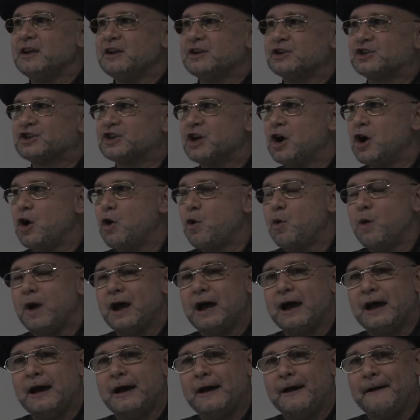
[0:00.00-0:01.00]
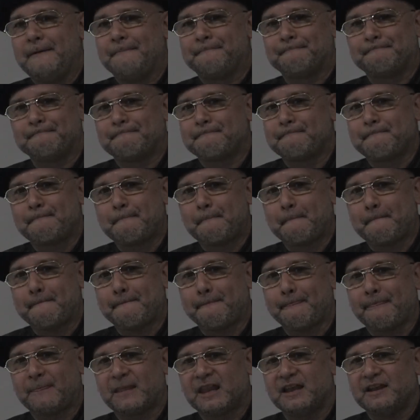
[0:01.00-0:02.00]
So
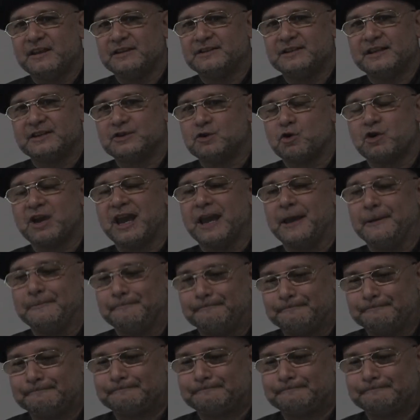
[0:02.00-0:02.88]
he says, okay,